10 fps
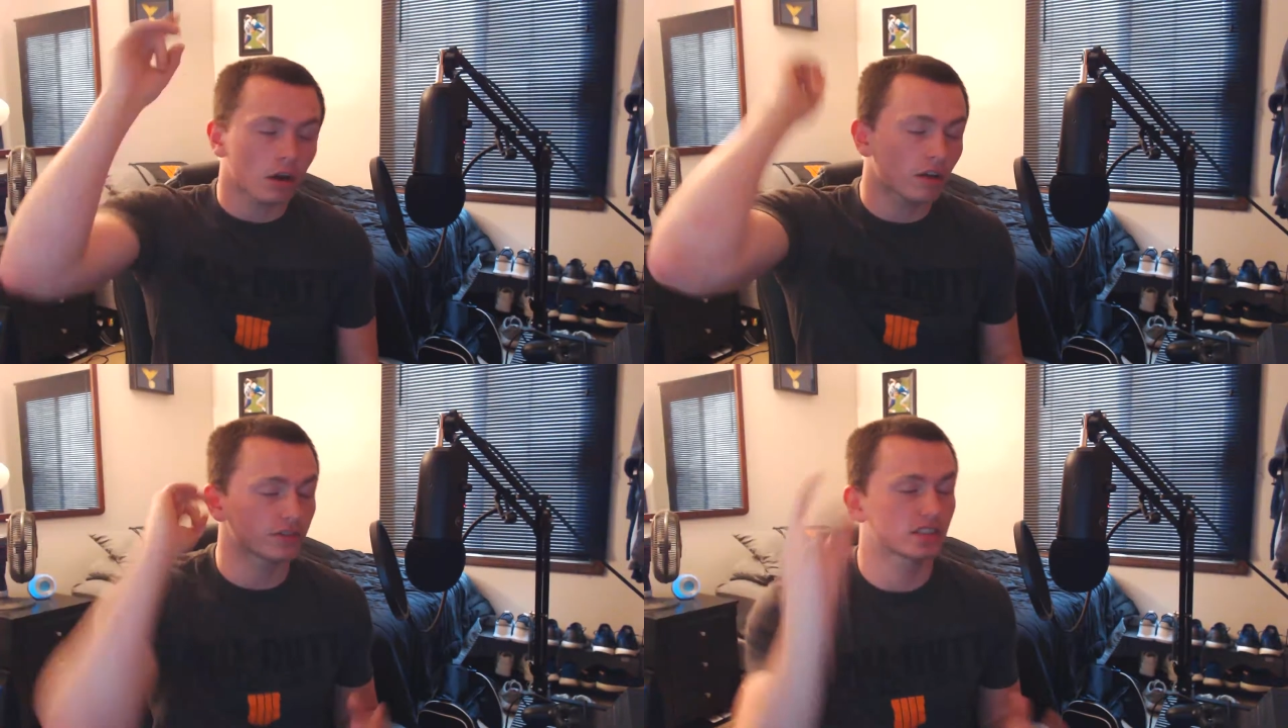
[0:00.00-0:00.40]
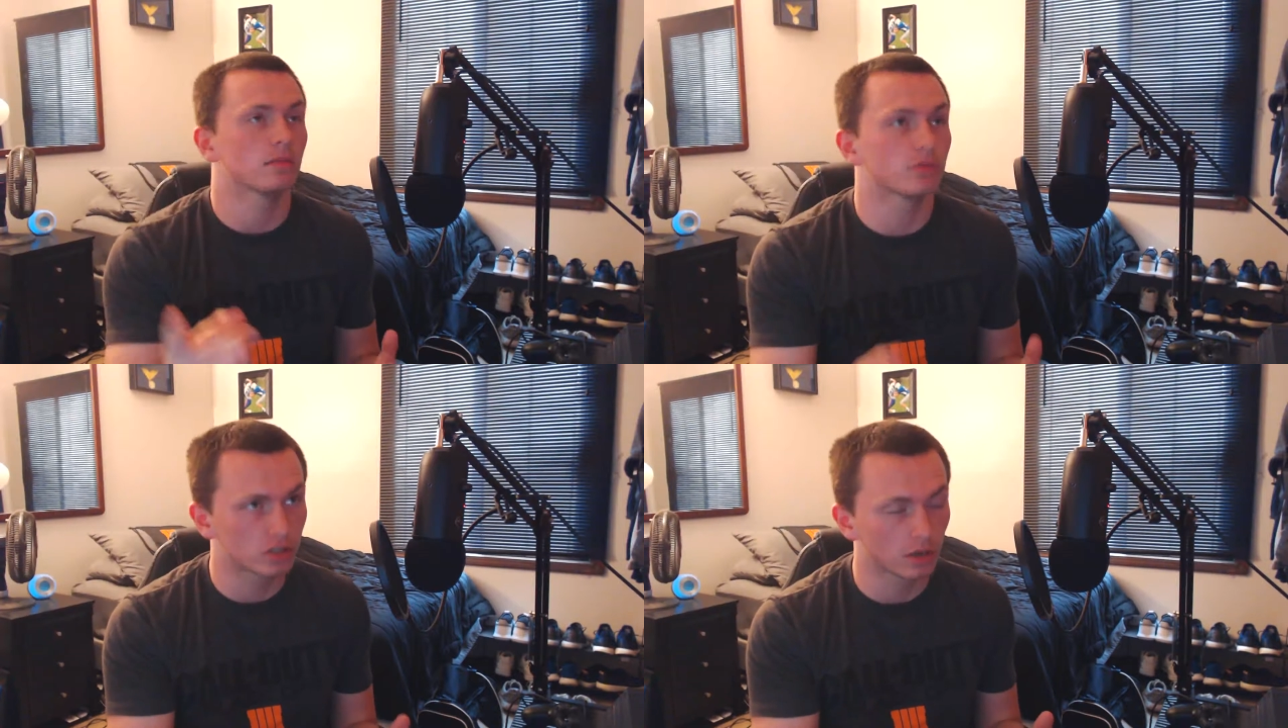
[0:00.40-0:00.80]
Let's start off with
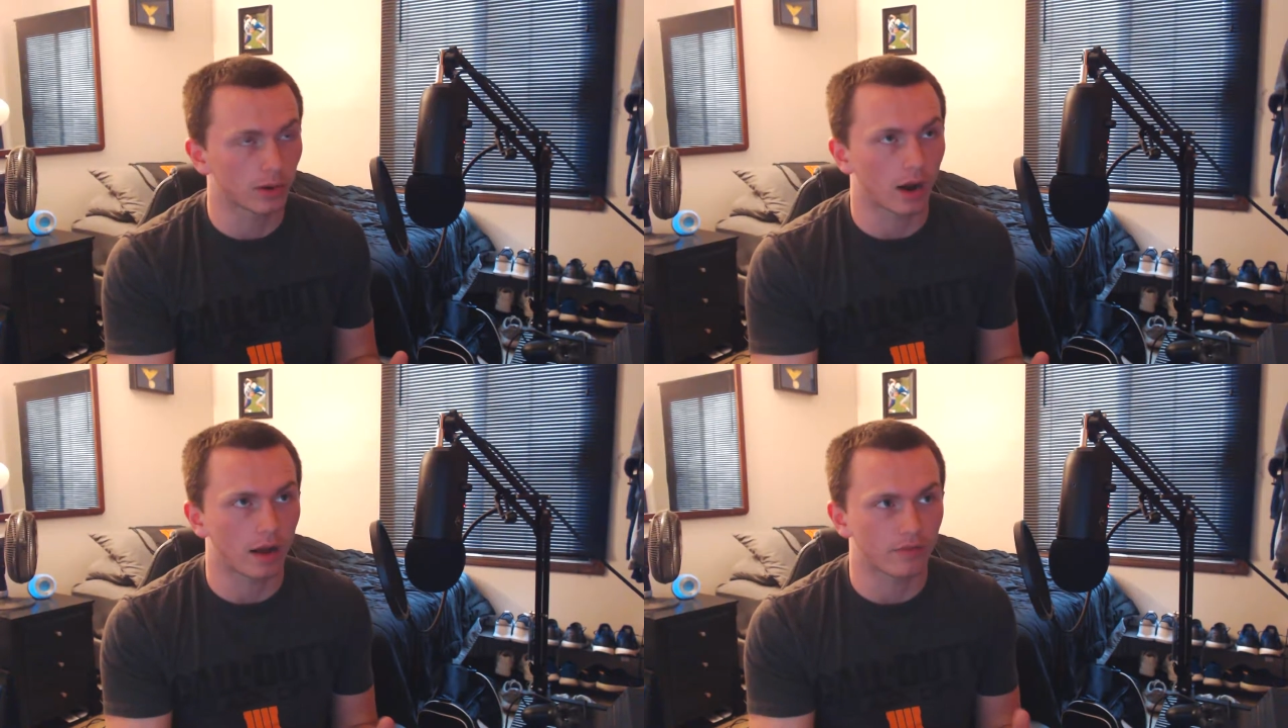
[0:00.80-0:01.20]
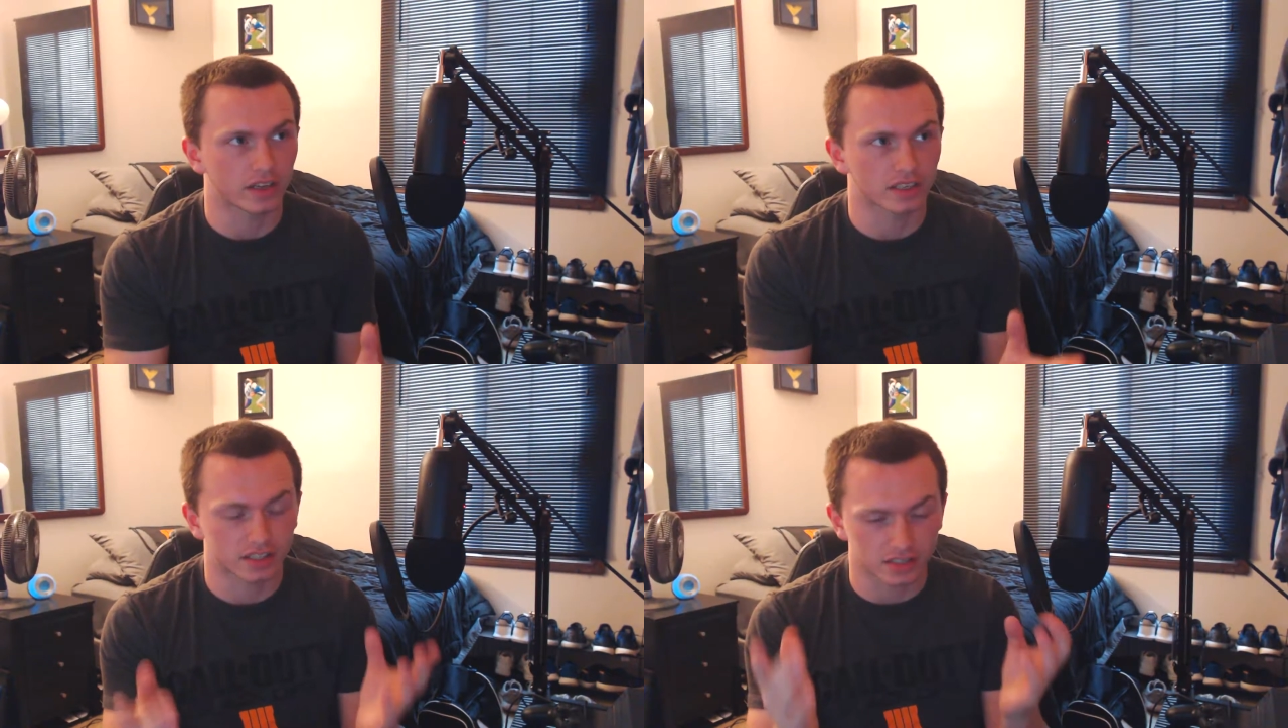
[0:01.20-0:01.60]
something super
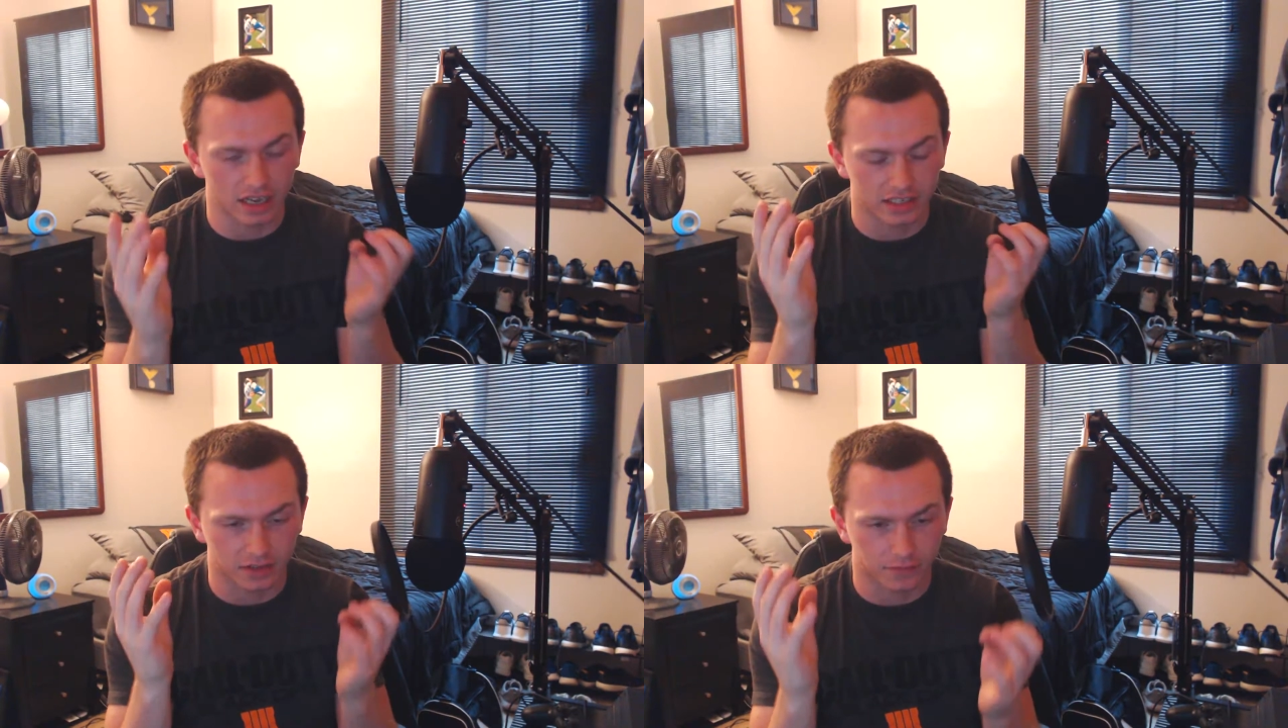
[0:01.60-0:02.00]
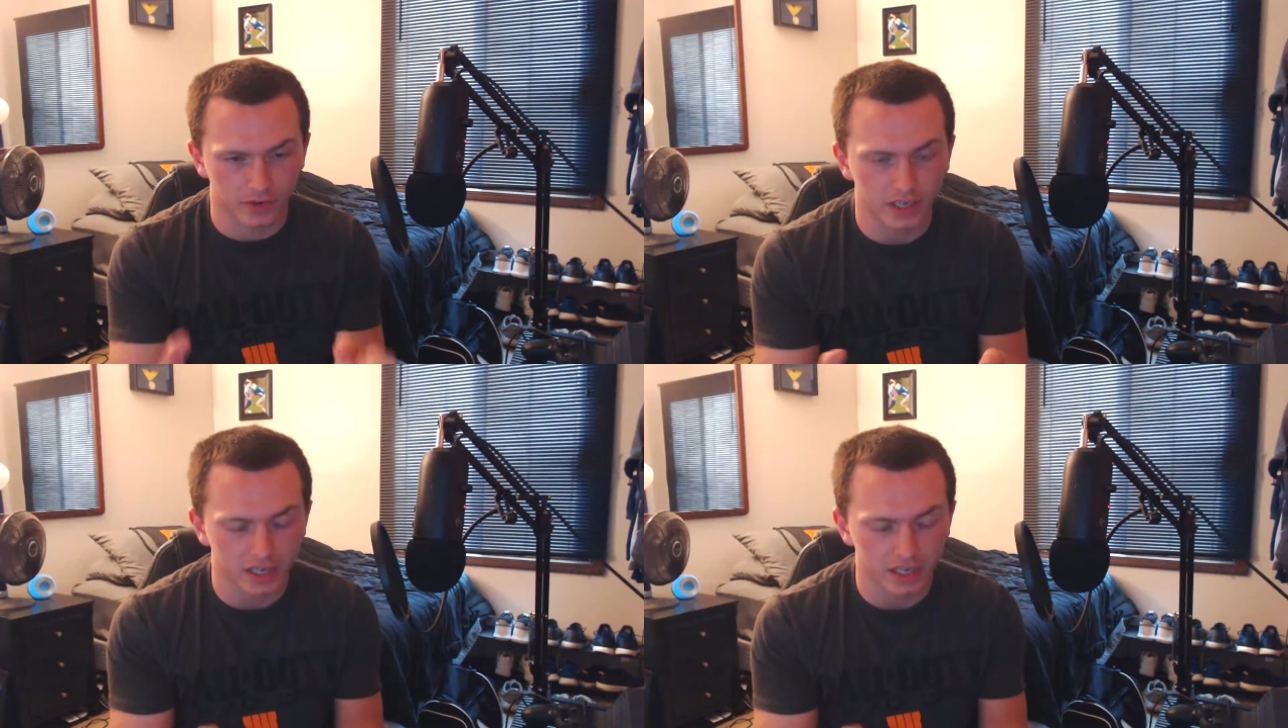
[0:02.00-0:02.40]
obvious, is the
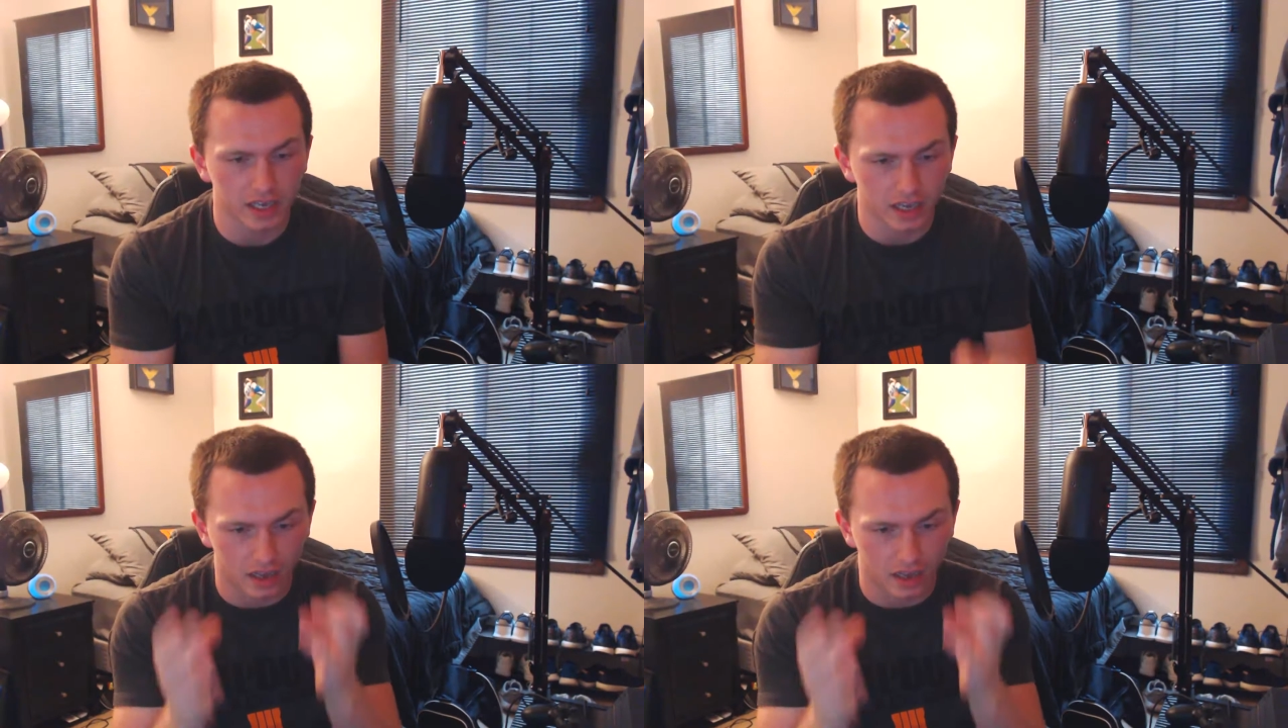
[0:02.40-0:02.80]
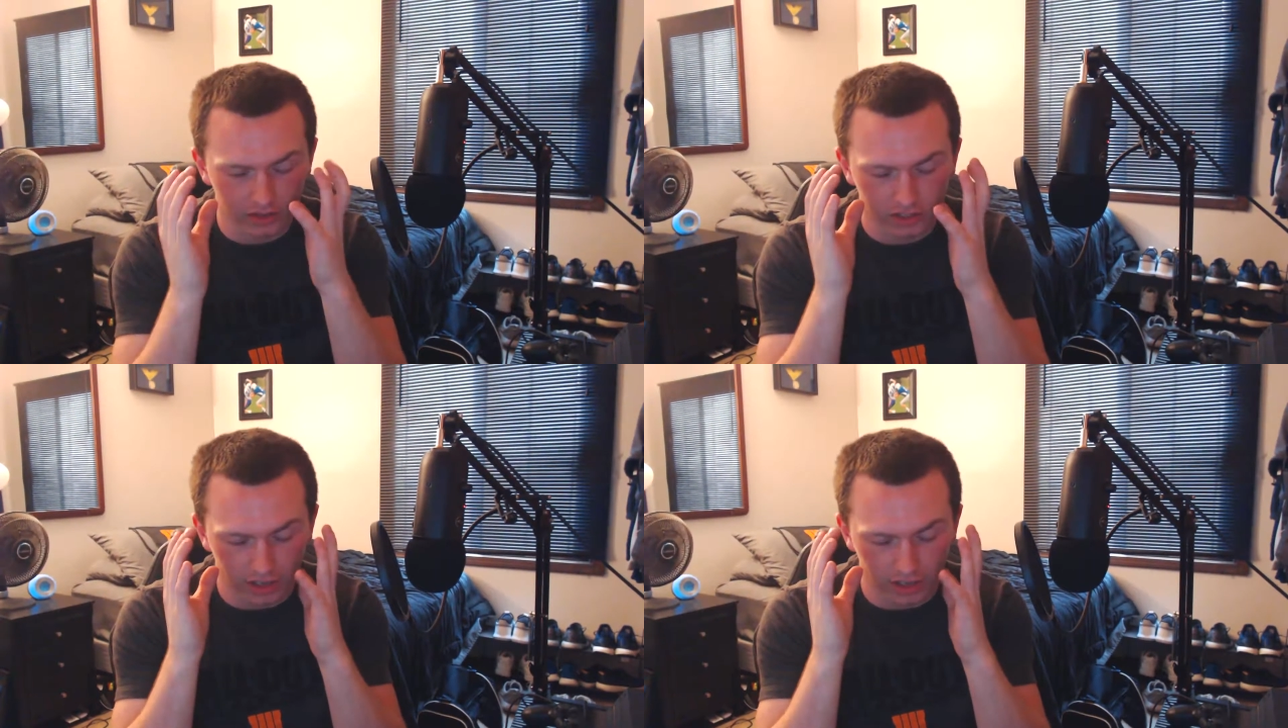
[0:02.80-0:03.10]
freaking